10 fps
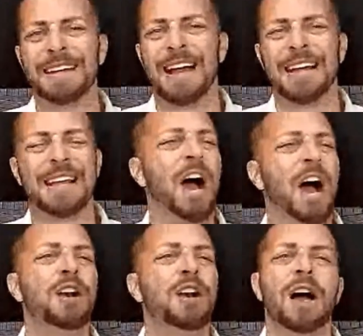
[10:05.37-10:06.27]
Uh,
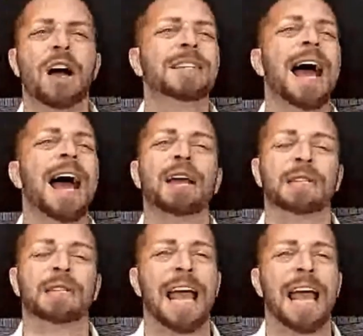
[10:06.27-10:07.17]
un
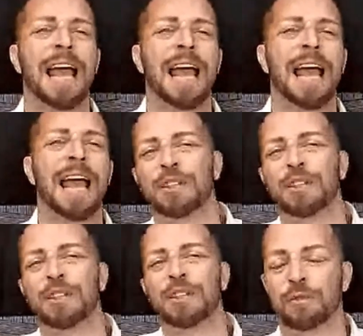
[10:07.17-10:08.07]
undeniably,
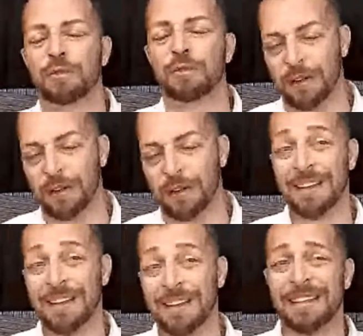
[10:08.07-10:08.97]
academically
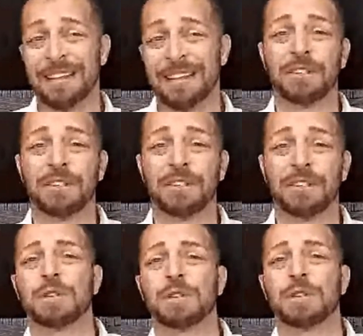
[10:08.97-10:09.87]
proven. This
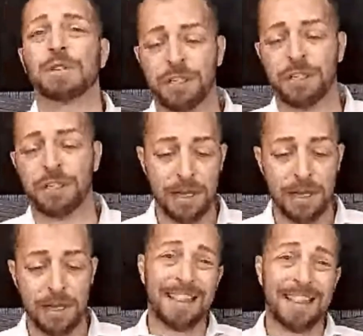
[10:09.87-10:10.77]
is the course of human
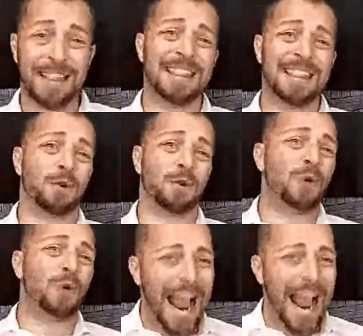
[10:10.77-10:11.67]
history. The
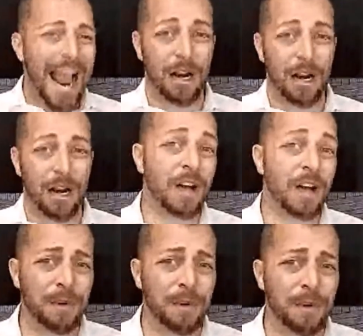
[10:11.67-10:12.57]
racket of
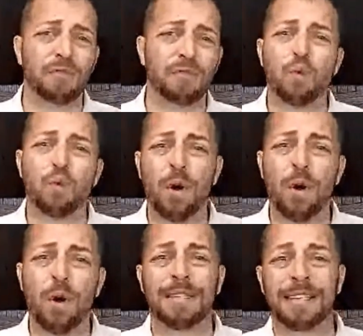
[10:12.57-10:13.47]
government, of
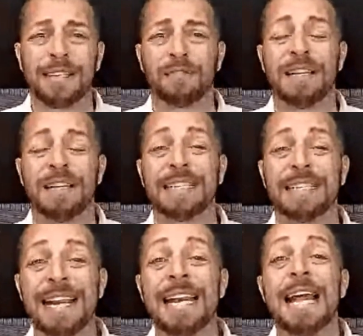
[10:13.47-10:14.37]
war itself, is
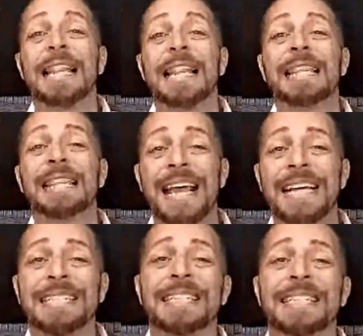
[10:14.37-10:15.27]
getting
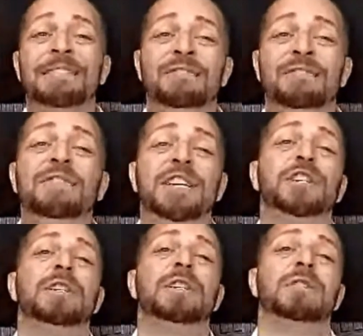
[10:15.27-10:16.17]
less
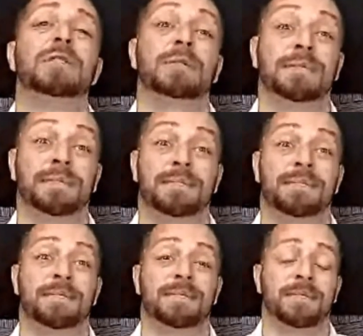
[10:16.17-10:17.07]
vicious
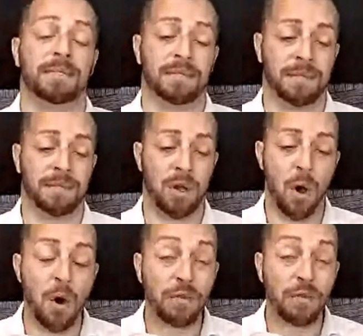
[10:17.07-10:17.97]

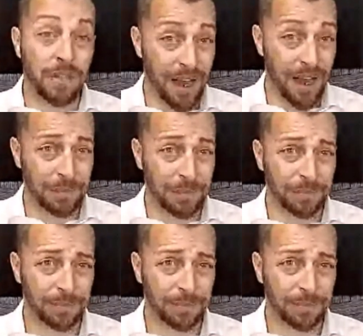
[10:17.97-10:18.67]
over time.